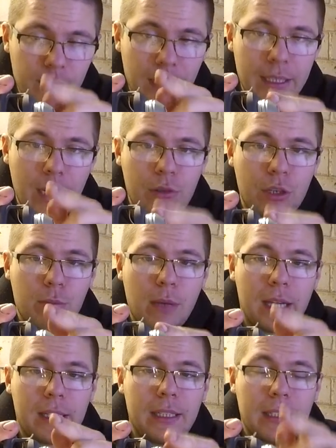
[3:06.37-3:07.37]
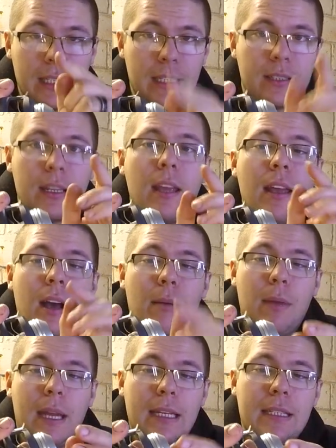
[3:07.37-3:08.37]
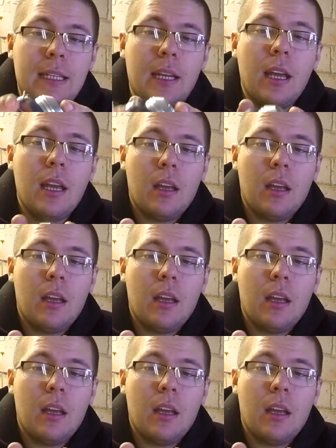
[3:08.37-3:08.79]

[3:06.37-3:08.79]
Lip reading: neodymium magnet is amazing.